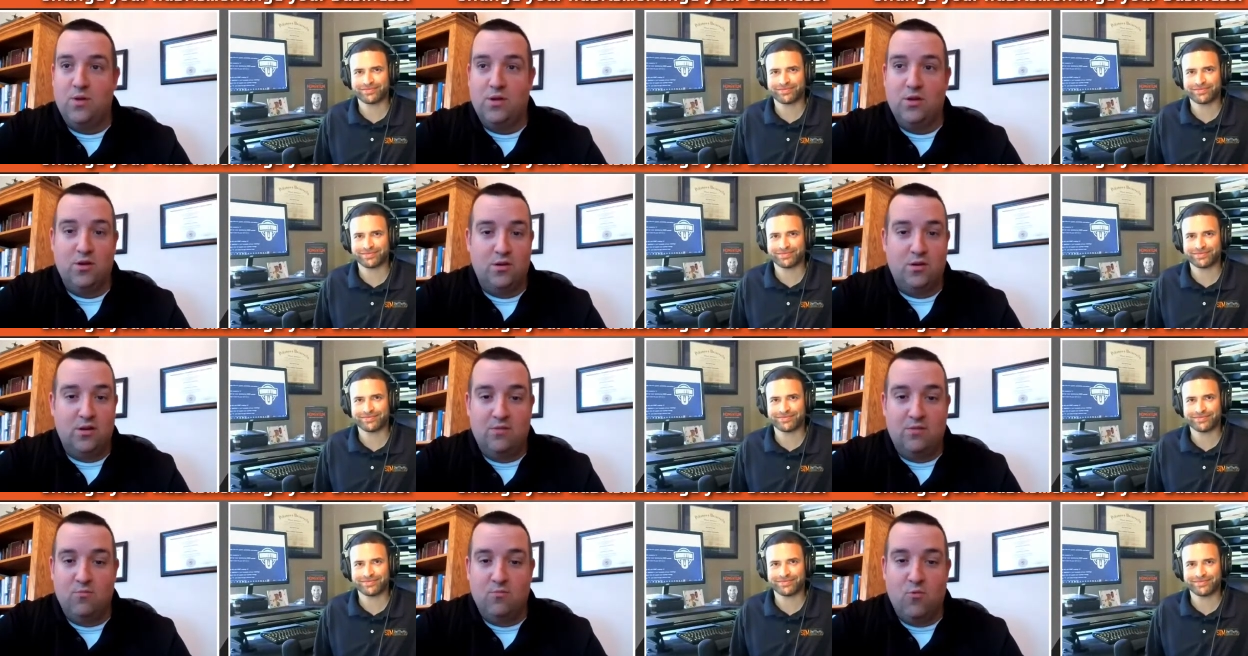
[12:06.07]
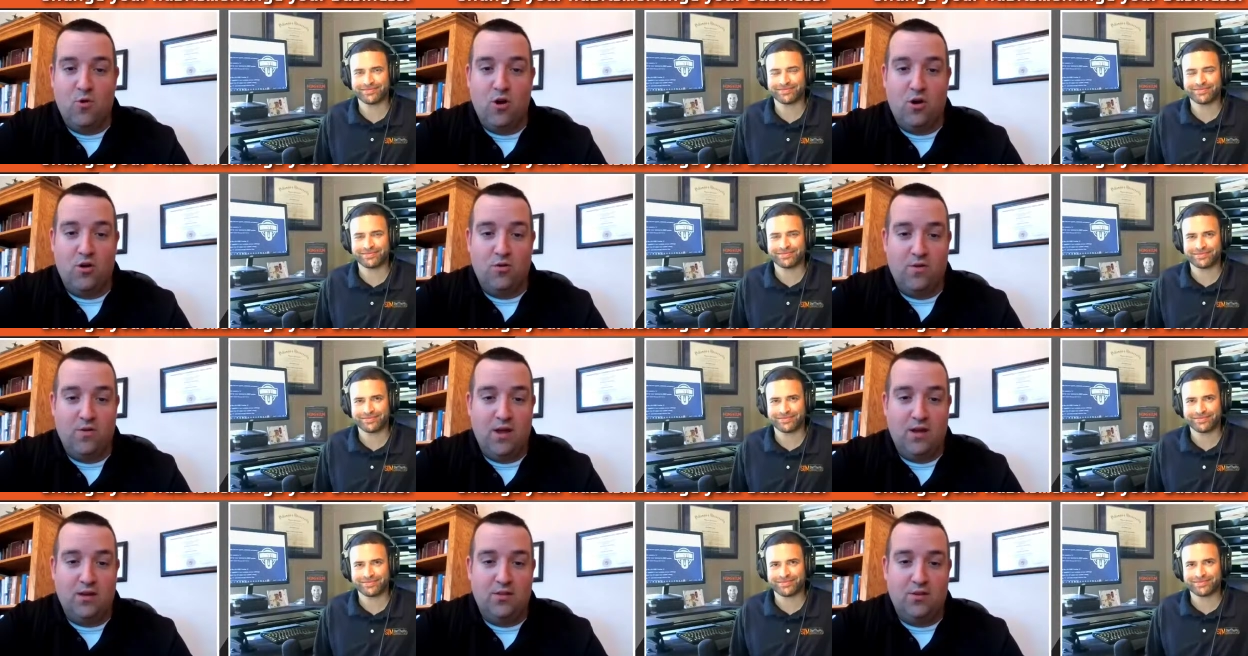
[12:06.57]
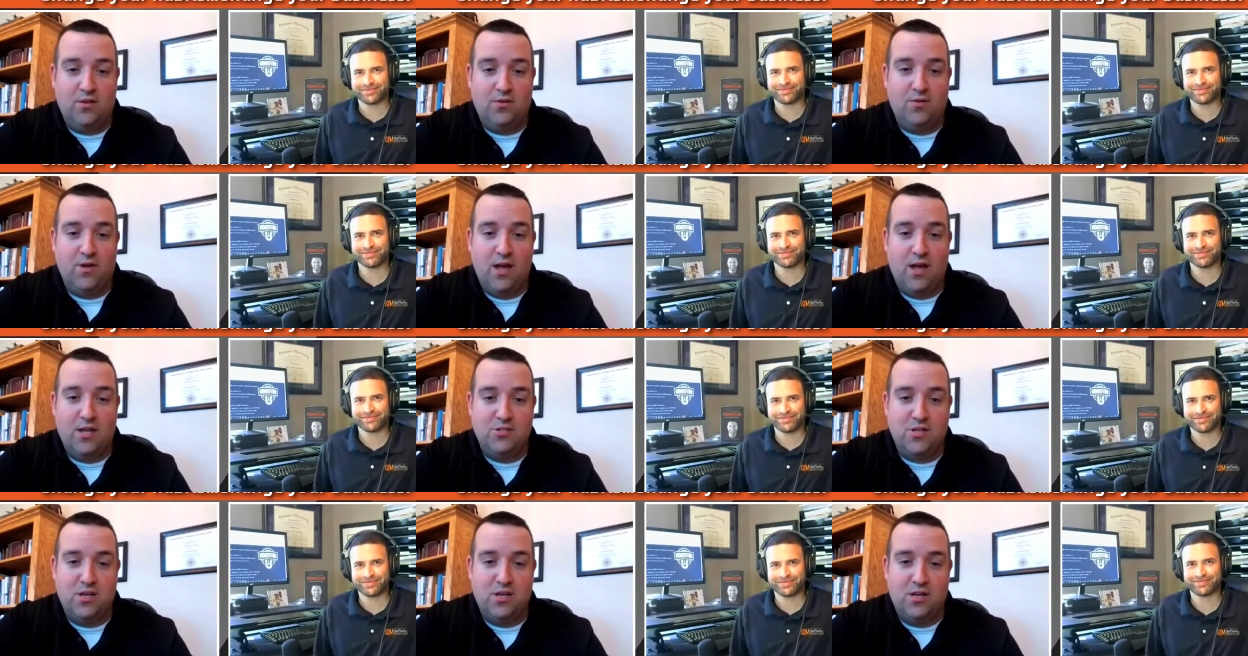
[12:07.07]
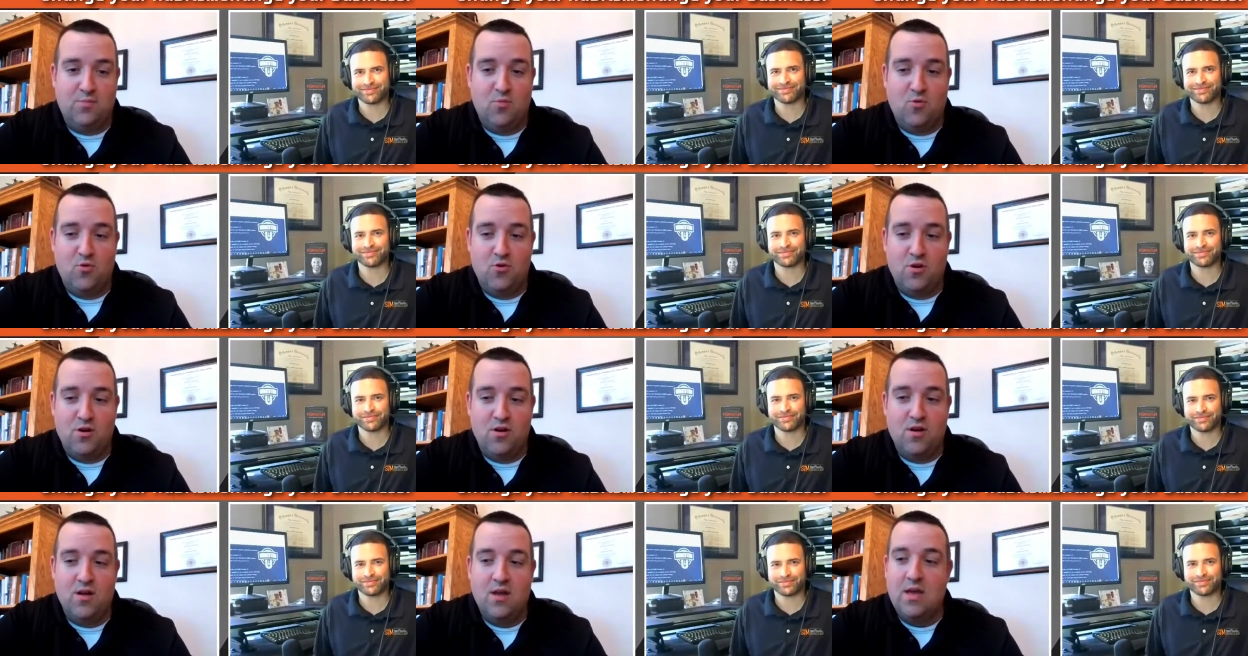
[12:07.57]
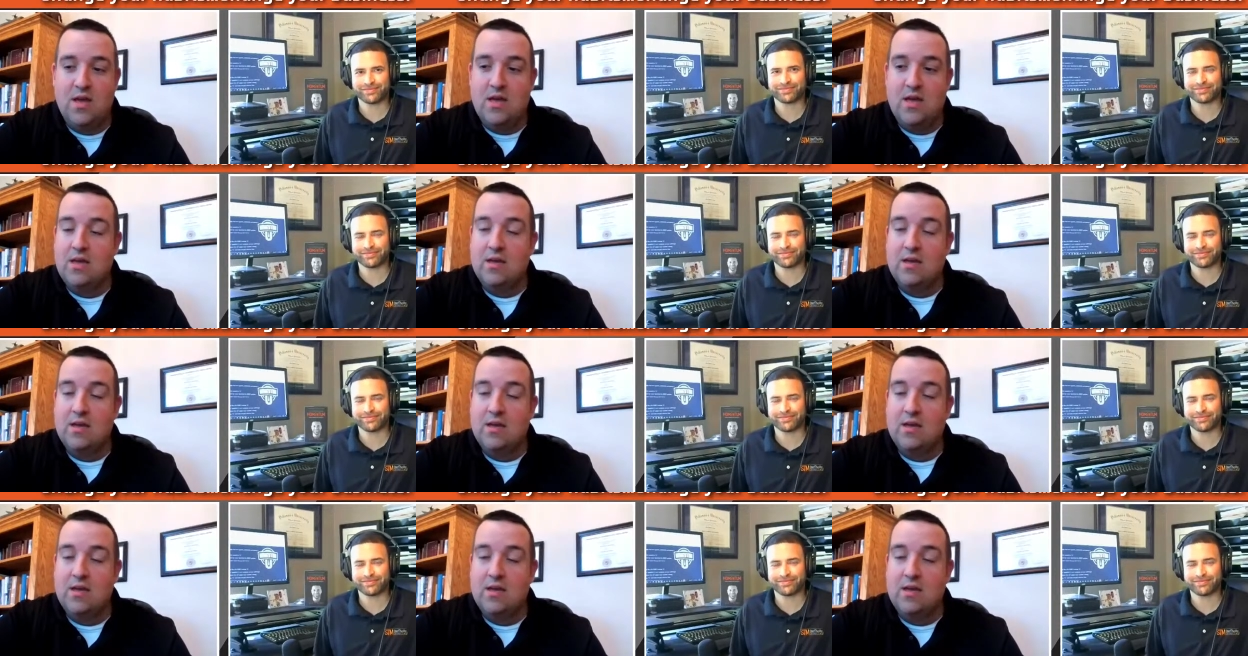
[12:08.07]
Speaker 1: We couldn't even walk around in the garage anymore.